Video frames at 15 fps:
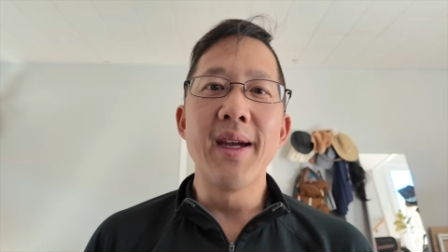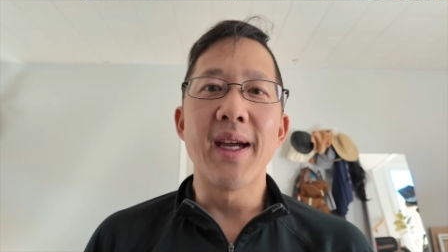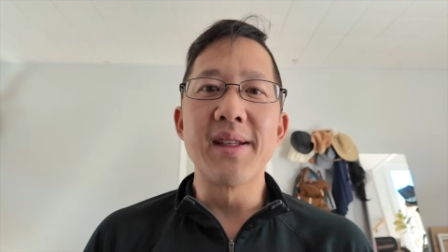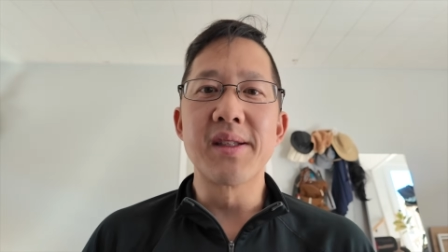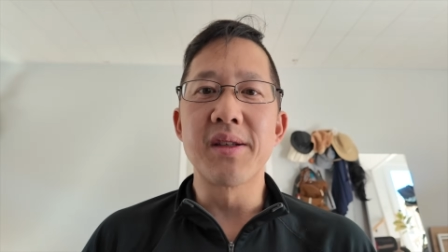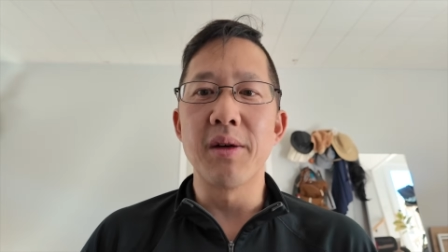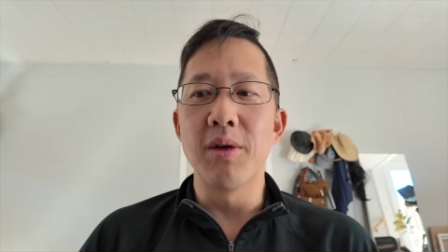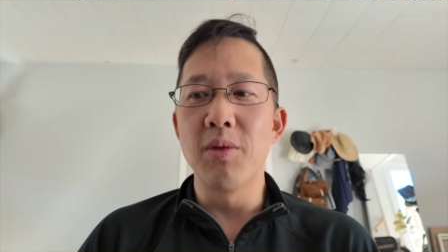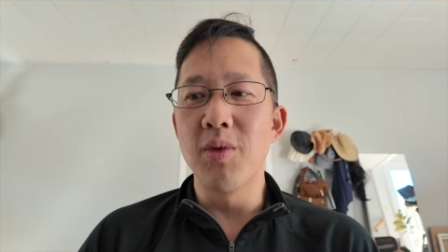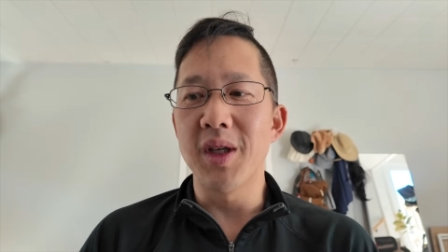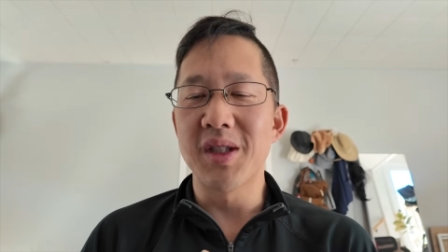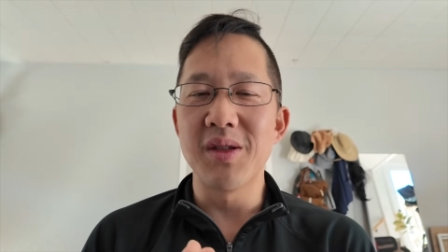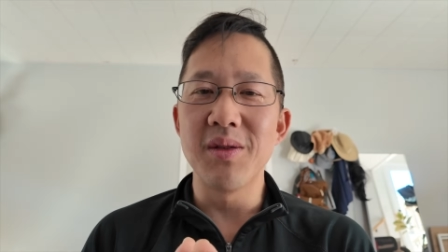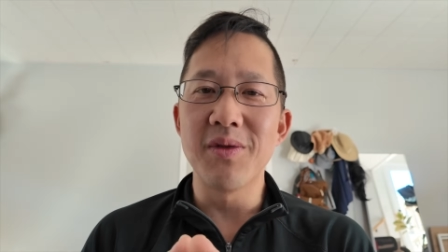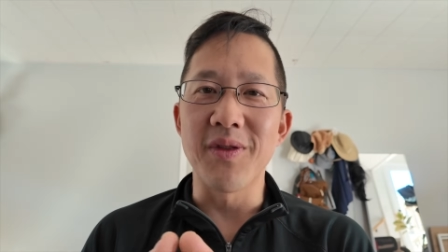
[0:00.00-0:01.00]
And so
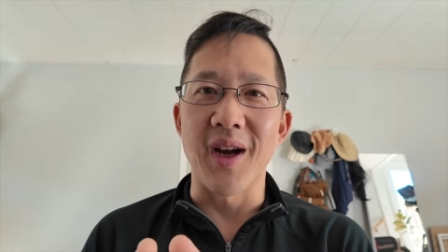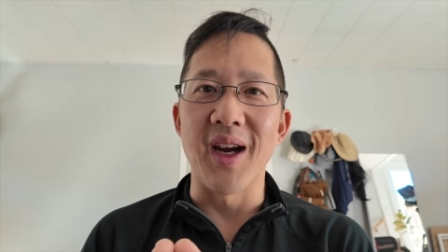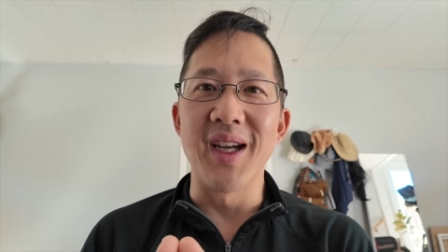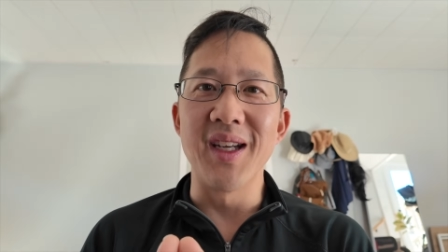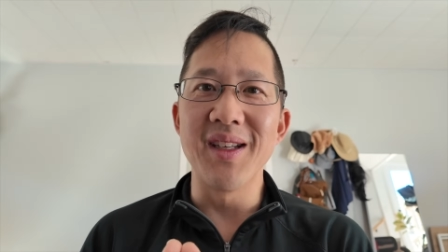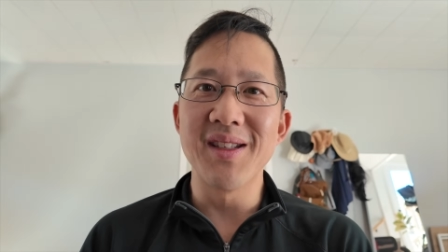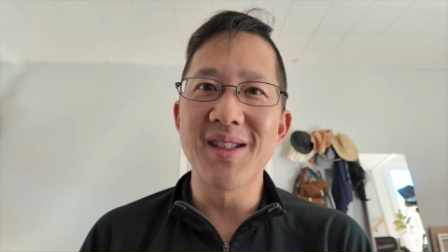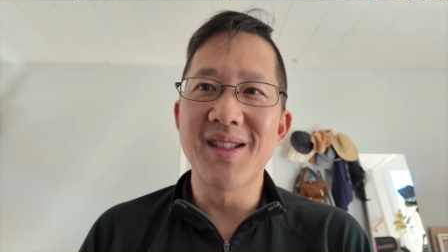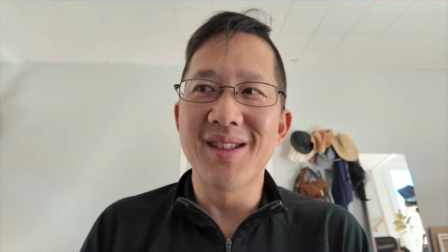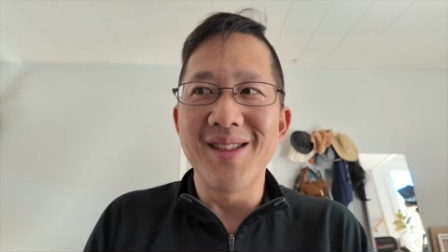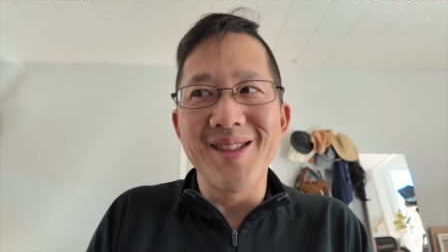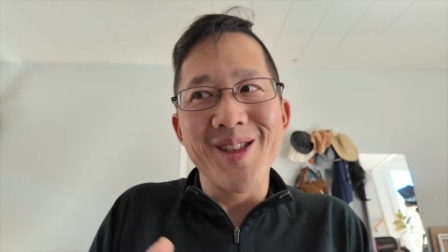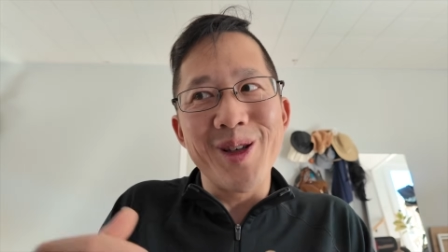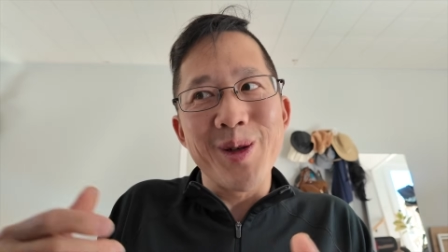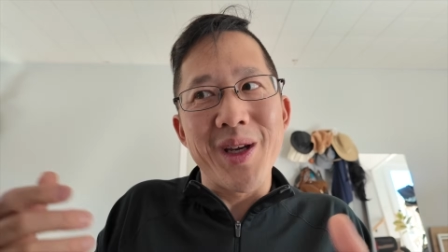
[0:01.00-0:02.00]
what you find is
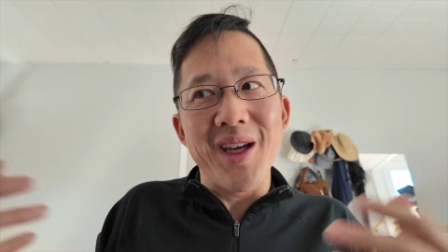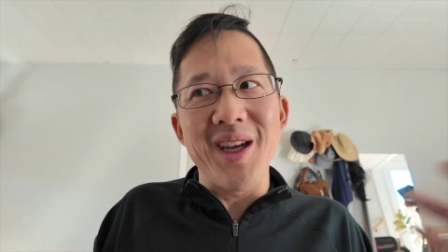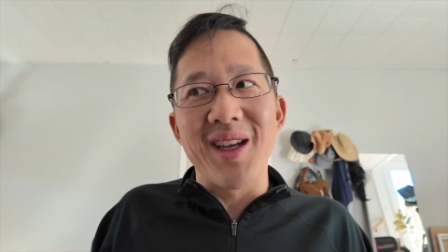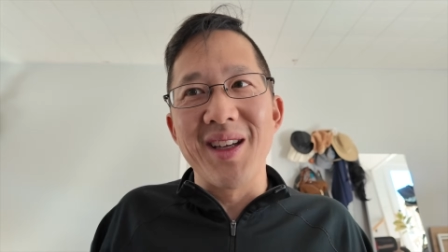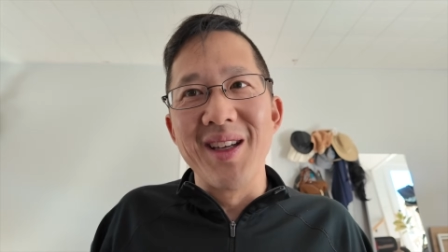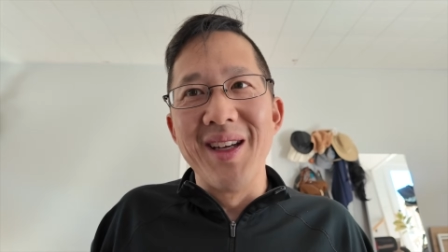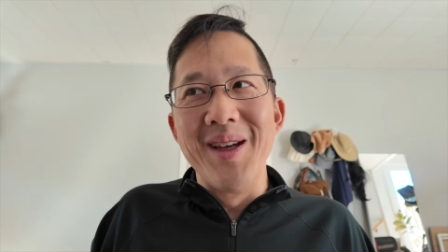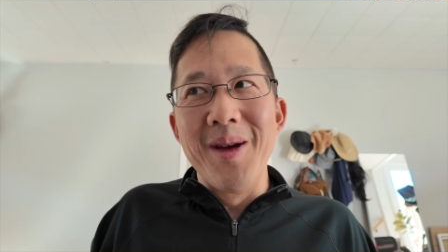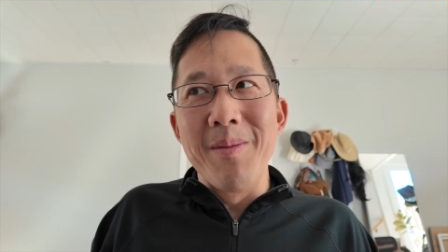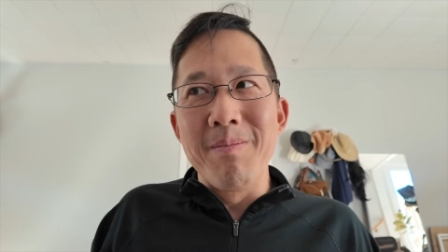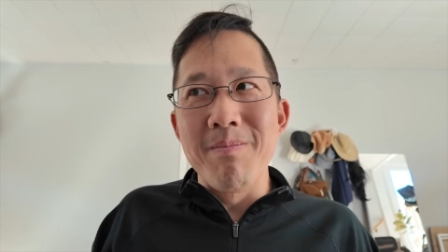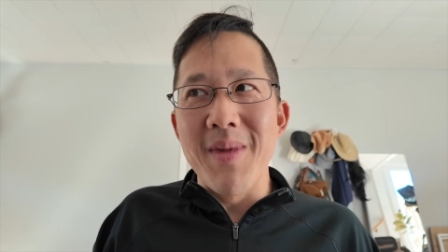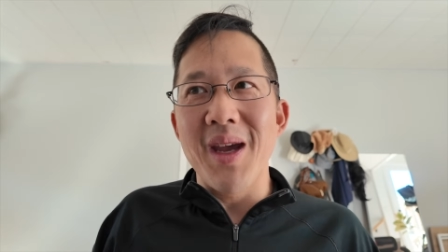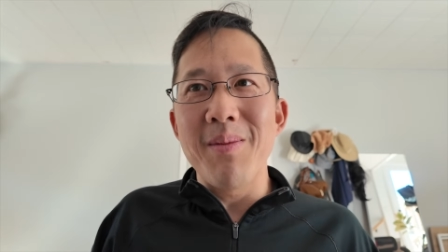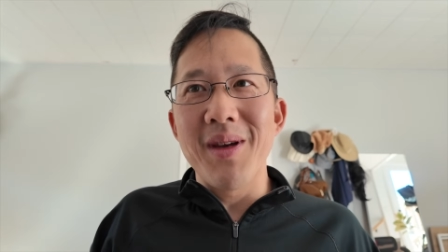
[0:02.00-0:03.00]
okay,
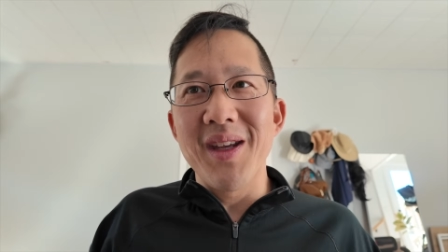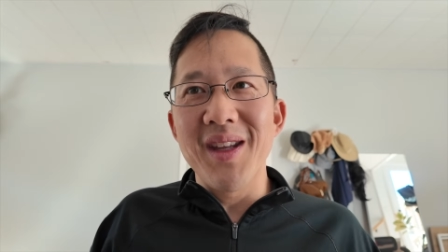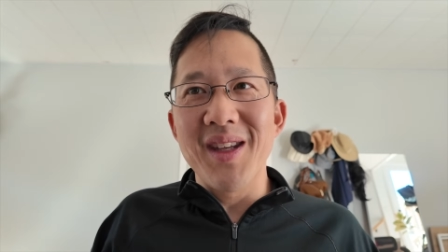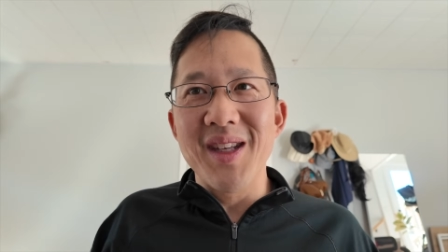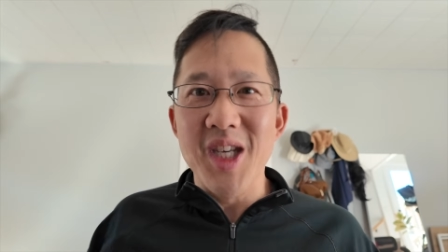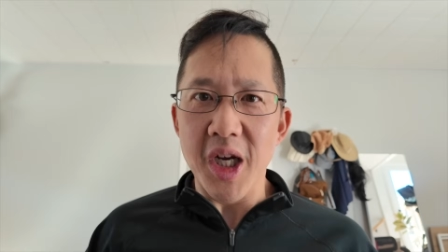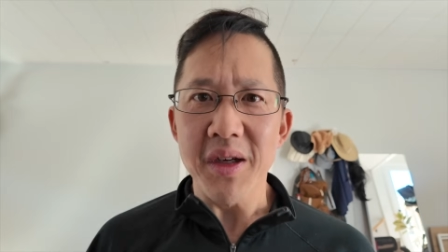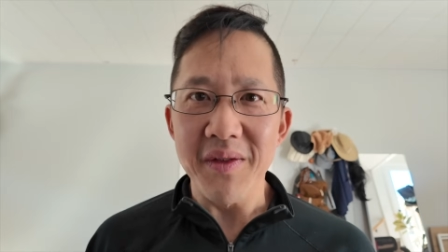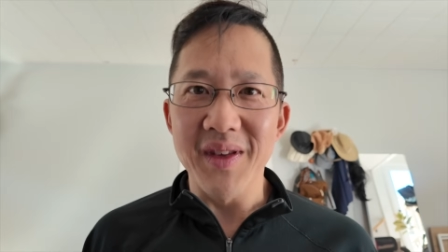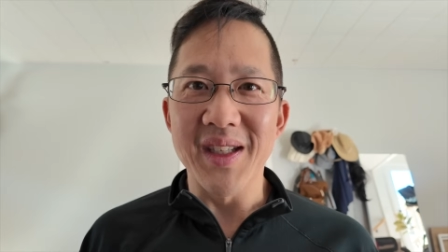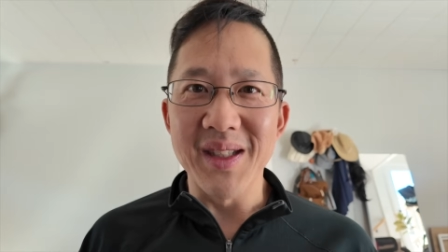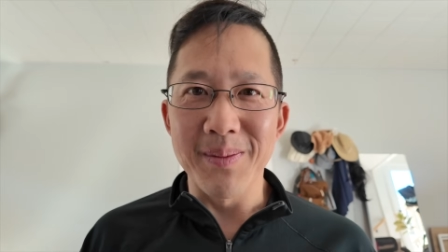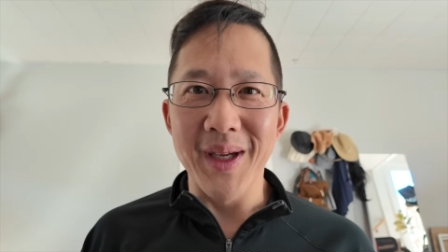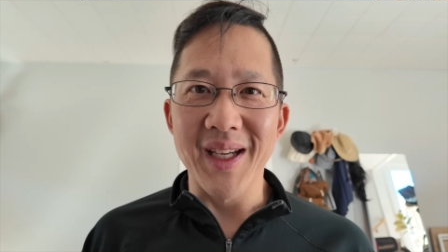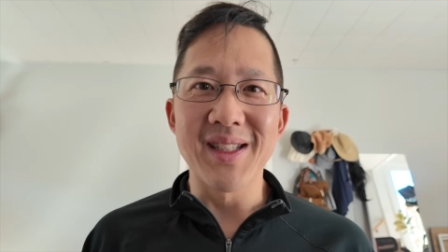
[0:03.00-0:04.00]
maybe none of
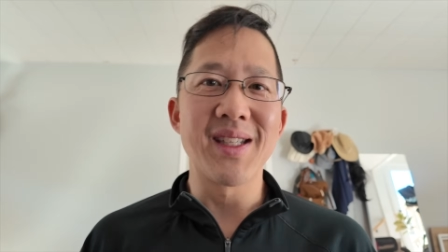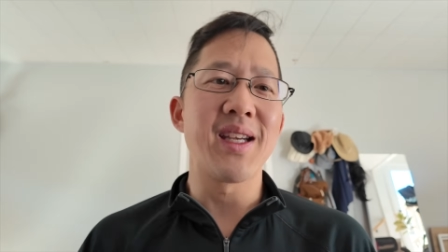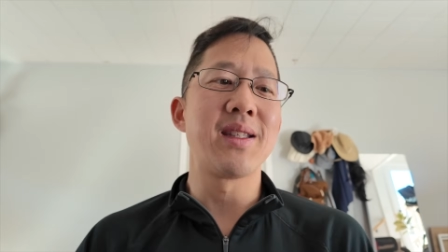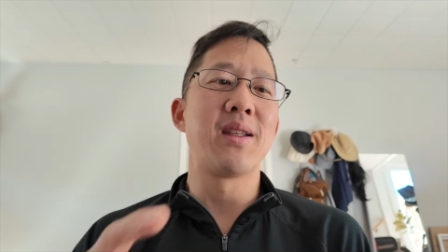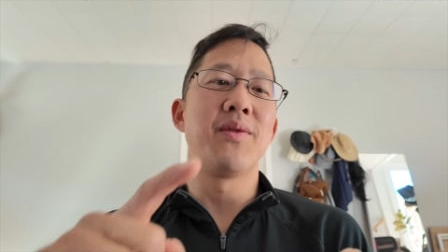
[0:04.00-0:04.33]
this makes sense.